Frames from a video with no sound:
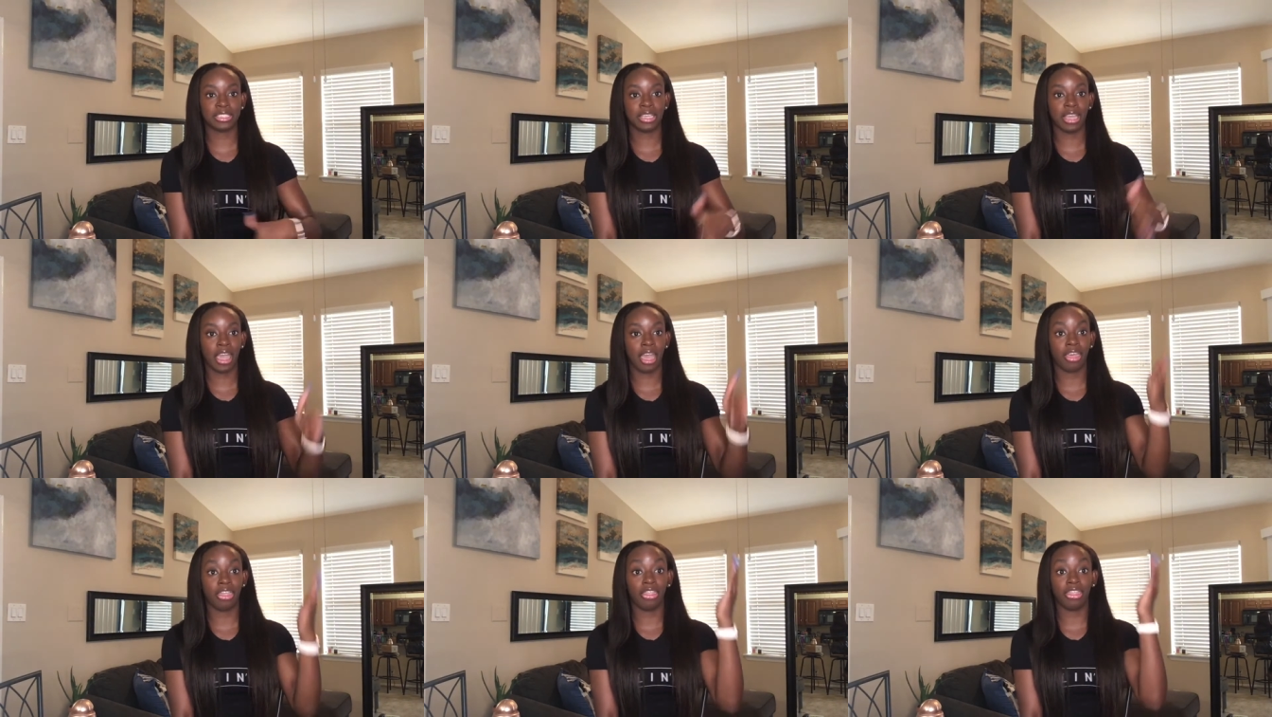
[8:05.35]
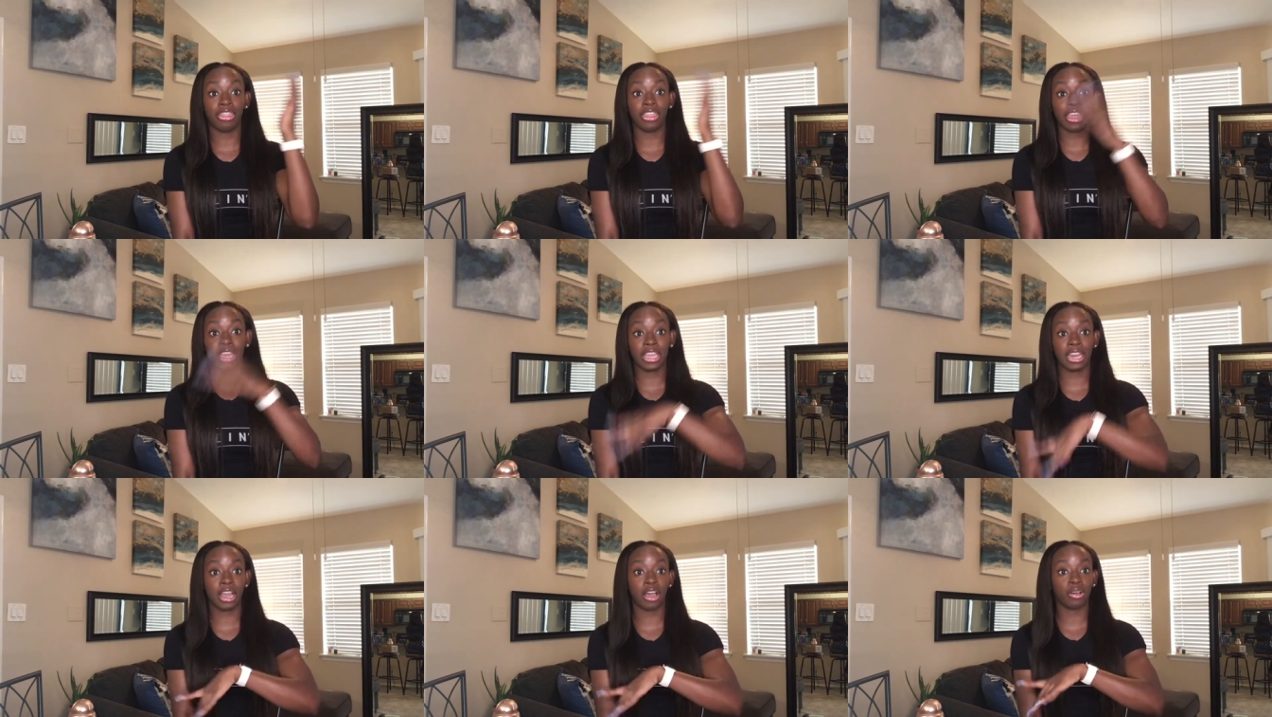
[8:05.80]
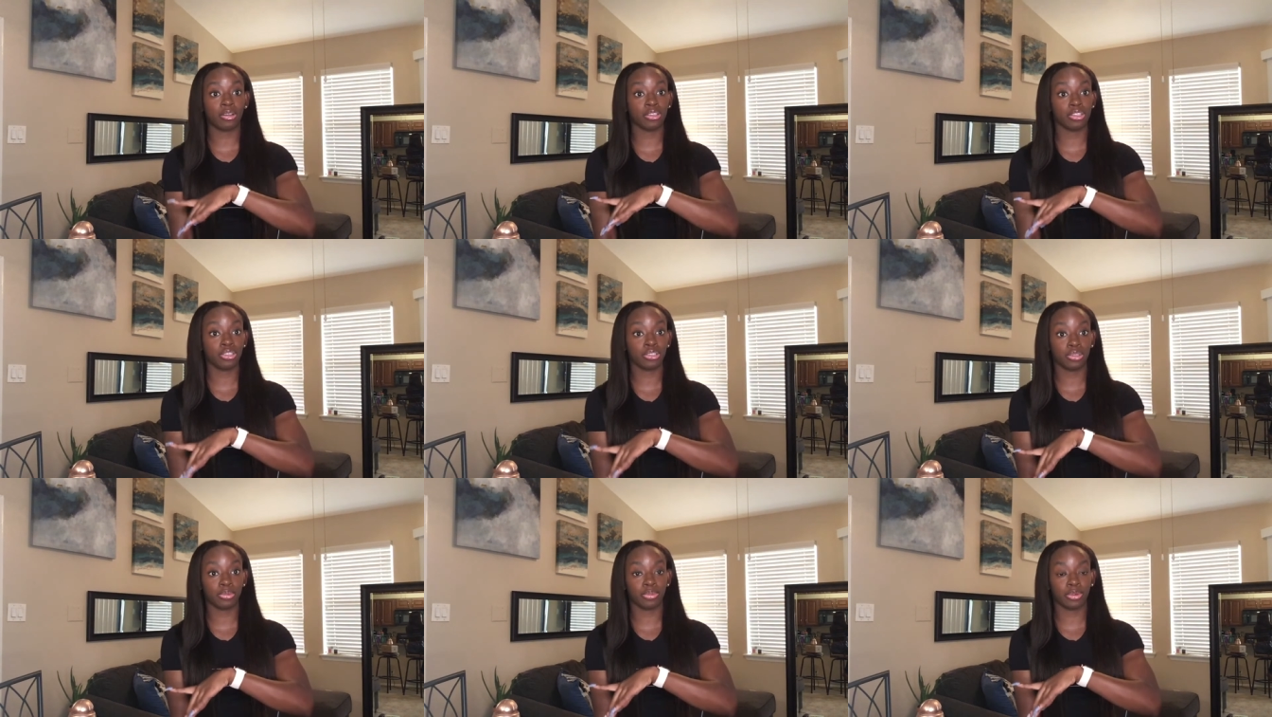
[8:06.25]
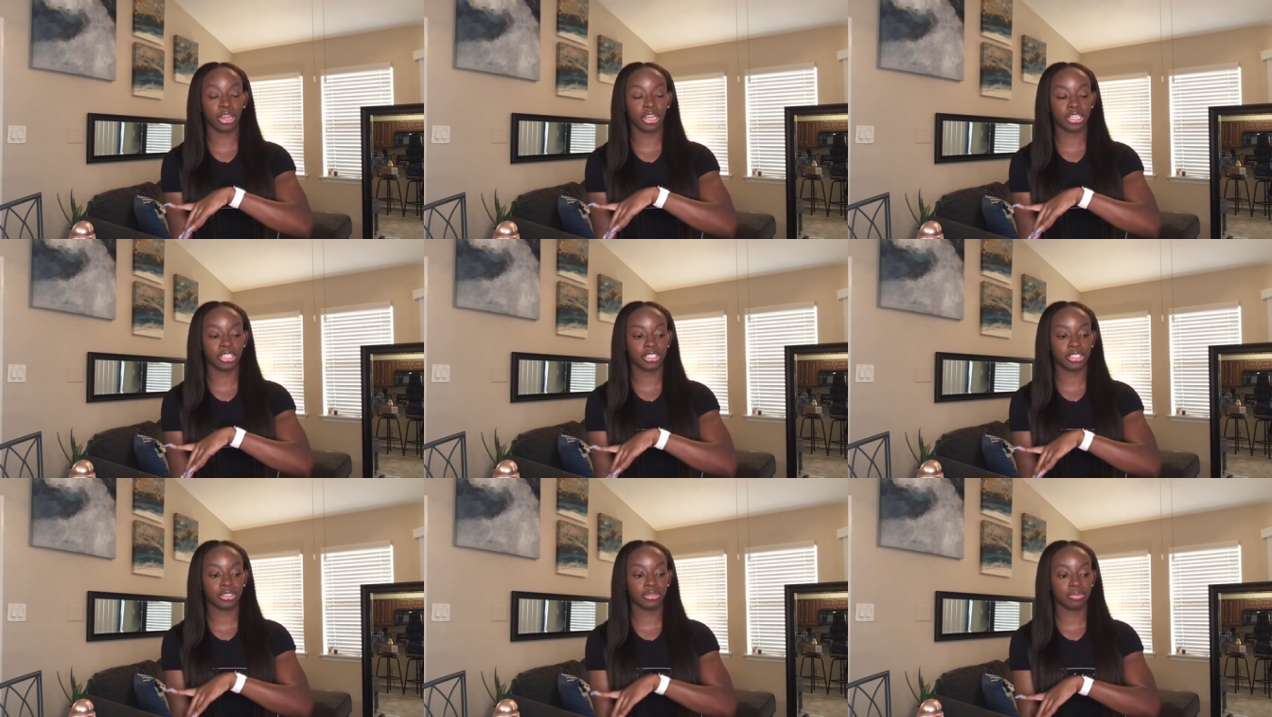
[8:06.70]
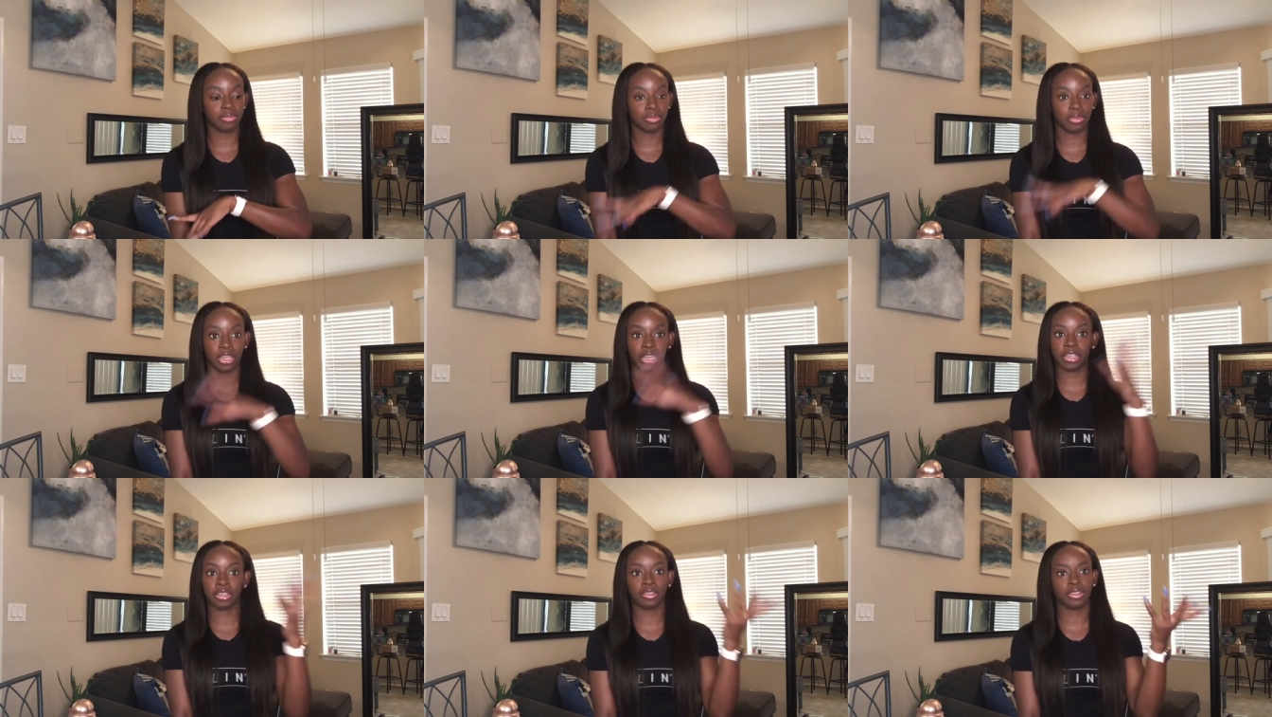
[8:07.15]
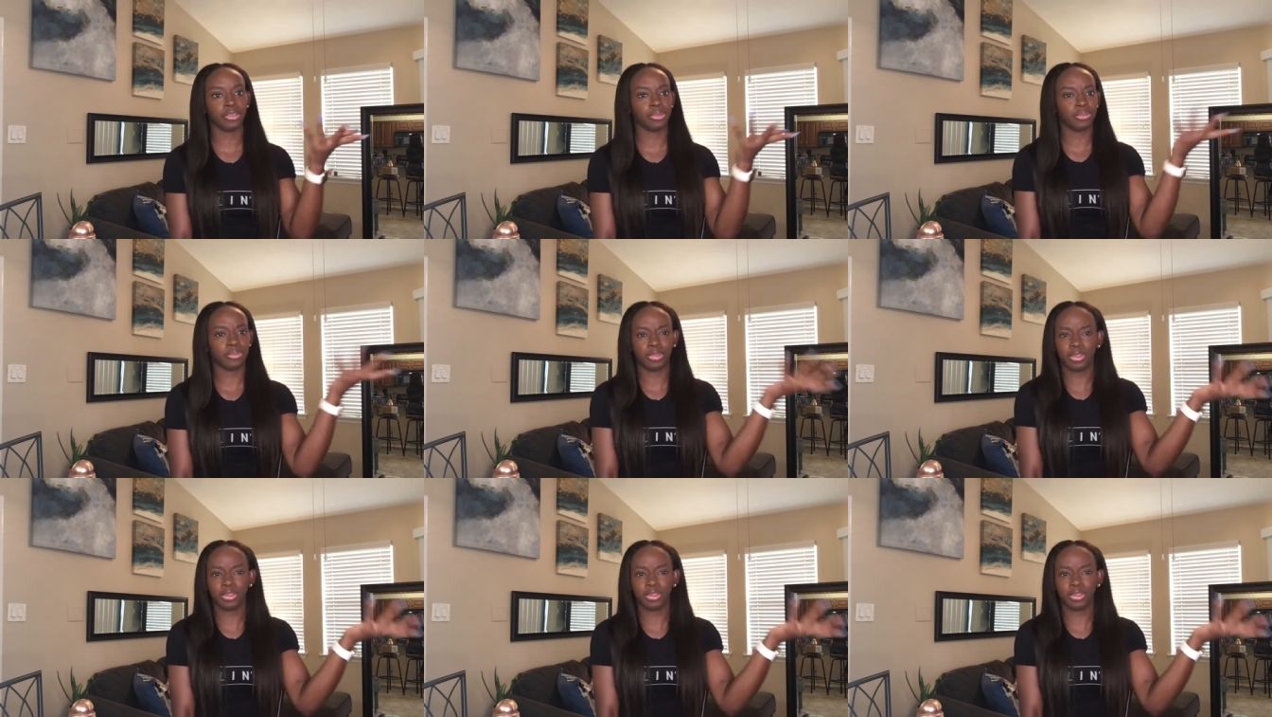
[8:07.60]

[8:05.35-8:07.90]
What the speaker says: and then I'll do the brush like you